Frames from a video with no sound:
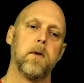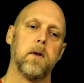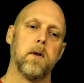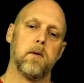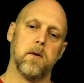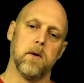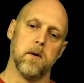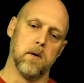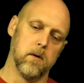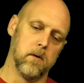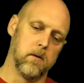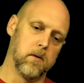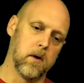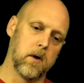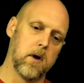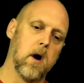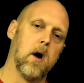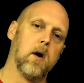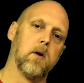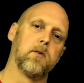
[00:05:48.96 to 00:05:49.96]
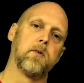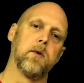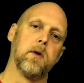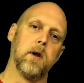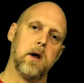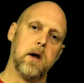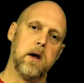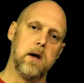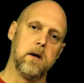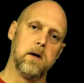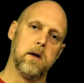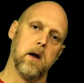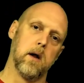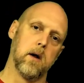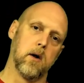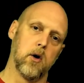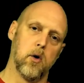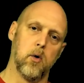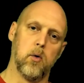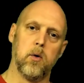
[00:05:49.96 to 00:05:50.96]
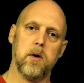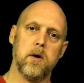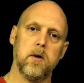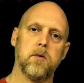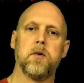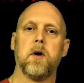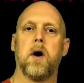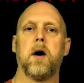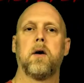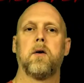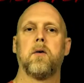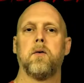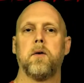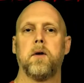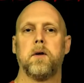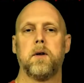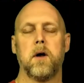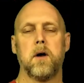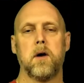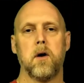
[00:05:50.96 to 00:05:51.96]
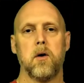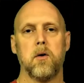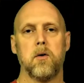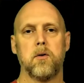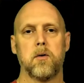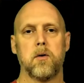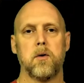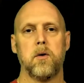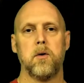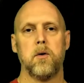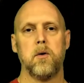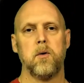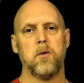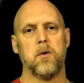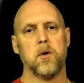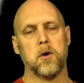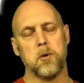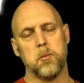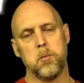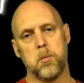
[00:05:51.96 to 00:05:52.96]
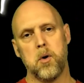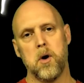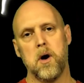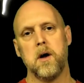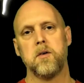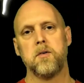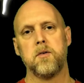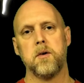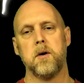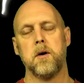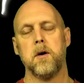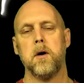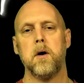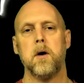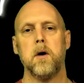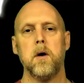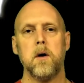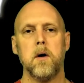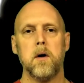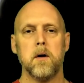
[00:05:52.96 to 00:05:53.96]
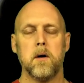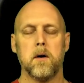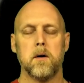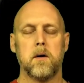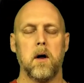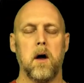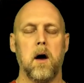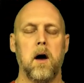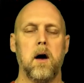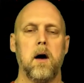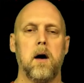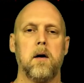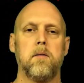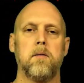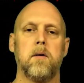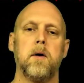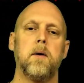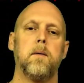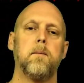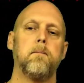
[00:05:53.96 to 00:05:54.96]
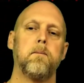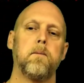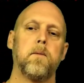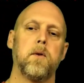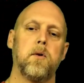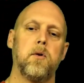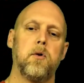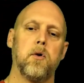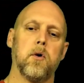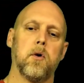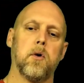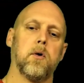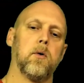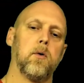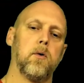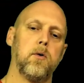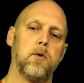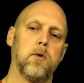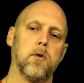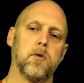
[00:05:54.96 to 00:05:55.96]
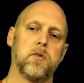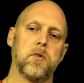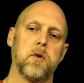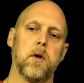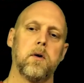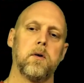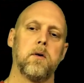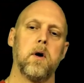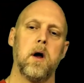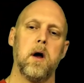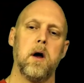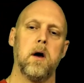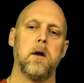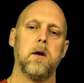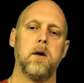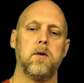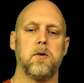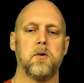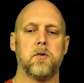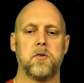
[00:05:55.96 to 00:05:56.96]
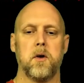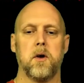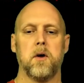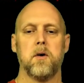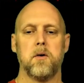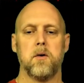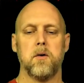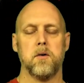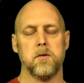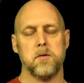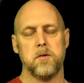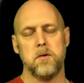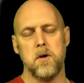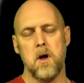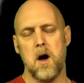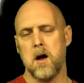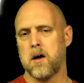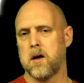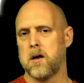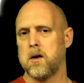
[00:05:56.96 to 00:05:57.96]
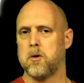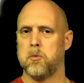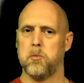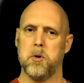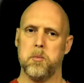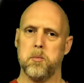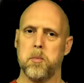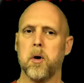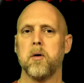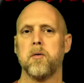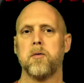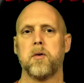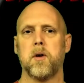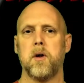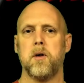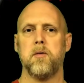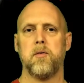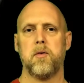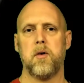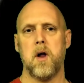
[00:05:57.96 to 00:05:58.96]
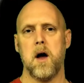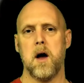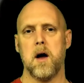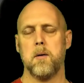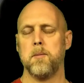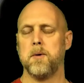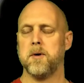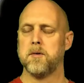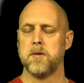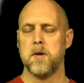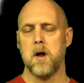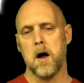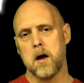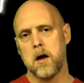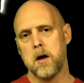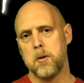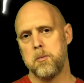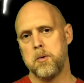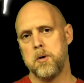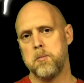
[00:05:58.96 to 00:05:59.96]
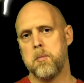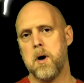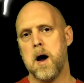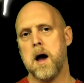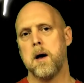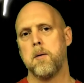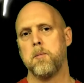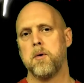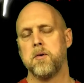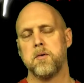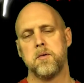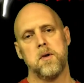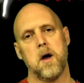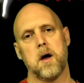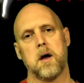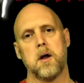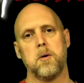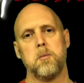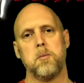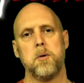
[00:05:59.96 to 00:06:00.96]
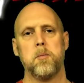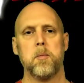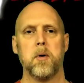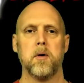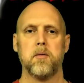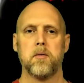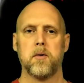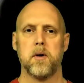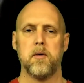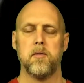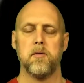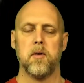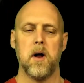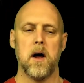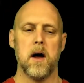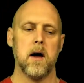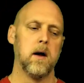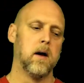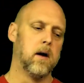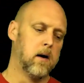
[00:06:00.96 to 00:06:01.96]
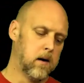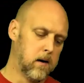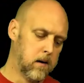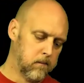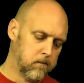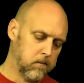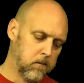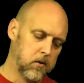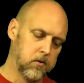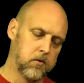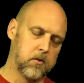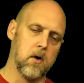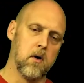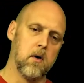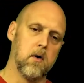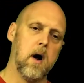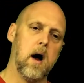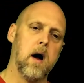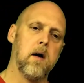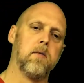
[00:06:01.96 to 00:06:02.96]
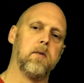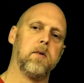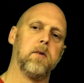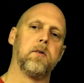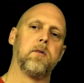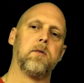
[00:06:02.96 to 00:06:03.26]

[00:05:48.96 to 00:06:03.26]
the constant heat and cooling cycle that they go through, the compression that they have, your cylinder head and your cylinder is not going to be perfectly flat. I mean, it's not going to be bad, but it's not going to be perfectly flat. So having